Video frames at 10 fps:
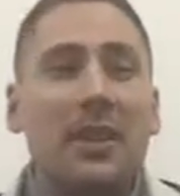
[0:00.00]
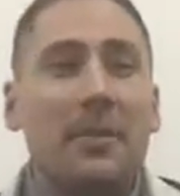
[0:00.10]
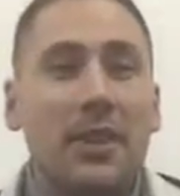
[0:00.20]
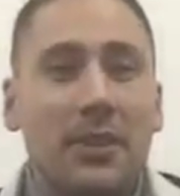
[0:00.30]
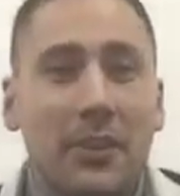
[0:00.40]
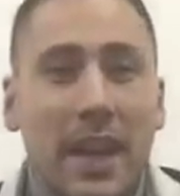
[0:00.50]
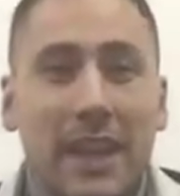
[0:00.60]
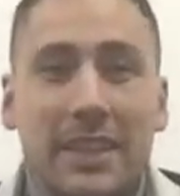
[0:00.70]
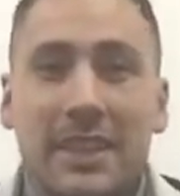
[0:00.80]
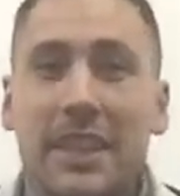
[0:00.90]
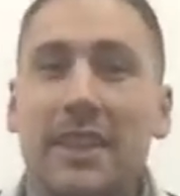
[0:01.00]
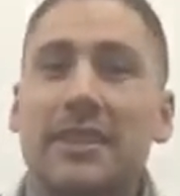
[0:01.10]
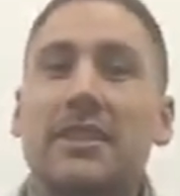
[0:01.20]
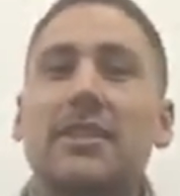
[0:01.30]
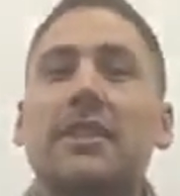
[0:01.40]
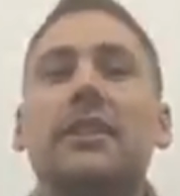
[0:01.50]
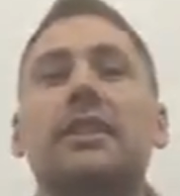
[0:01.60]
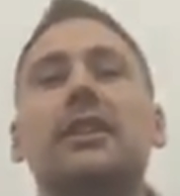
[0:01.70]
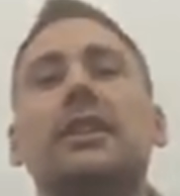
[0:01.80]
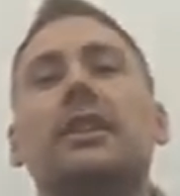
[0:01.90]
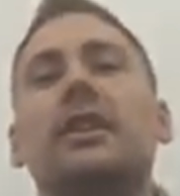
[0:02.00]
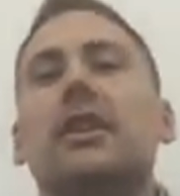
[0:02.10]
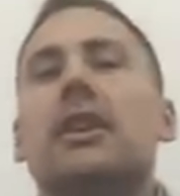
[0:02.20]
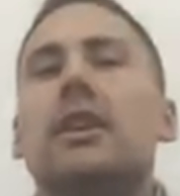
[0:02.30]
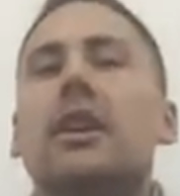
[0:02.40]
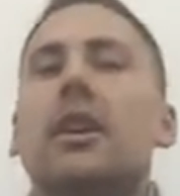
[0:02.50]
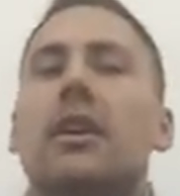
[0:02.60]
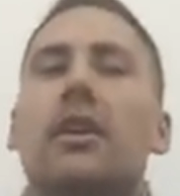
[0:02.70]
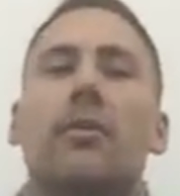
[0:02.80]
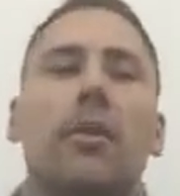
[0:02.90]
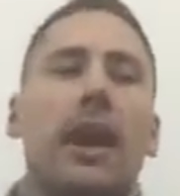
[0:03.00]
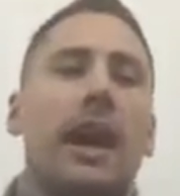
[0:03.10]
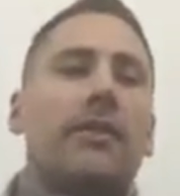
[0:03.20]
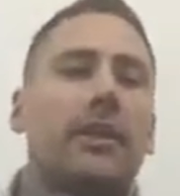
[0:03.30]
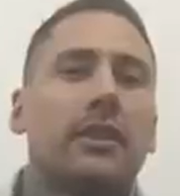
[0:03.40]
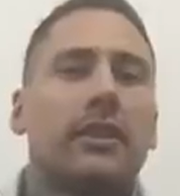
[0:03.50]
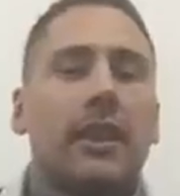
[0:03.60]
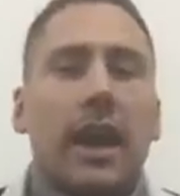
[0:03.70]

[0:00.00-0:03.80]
But the reality is that by having